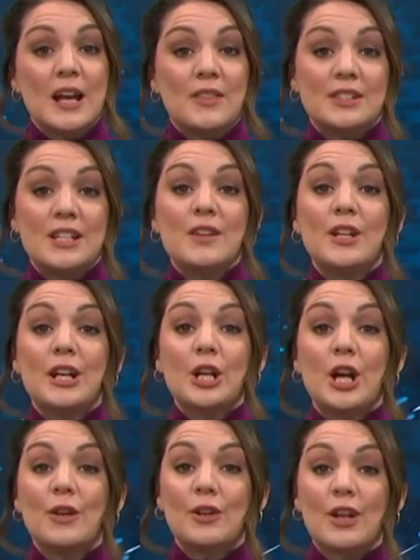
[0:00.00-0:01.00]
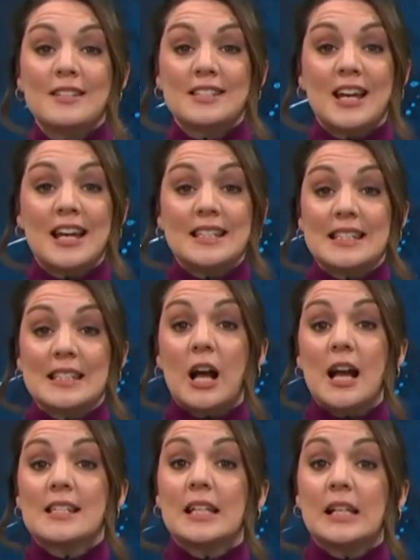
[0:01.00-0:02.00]
This evening and overnight tonight, the
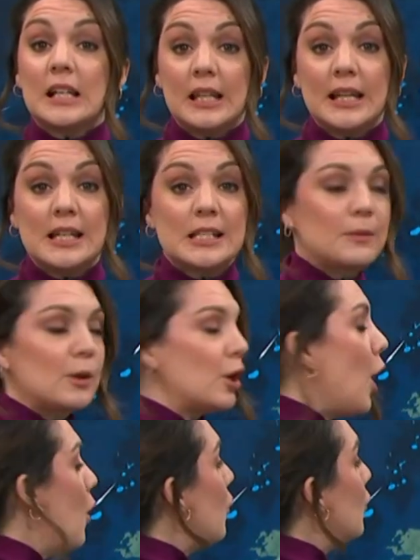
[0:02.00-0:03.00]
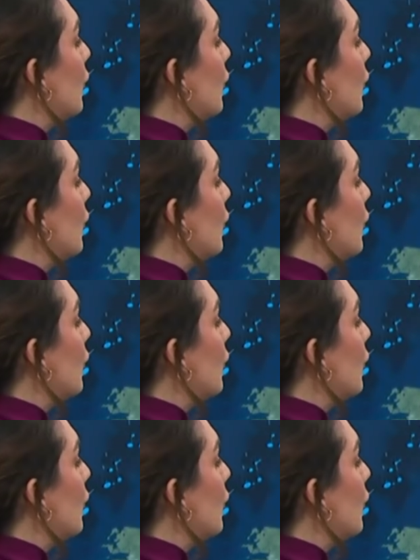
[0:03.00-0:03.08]
skies are clear, so a cold,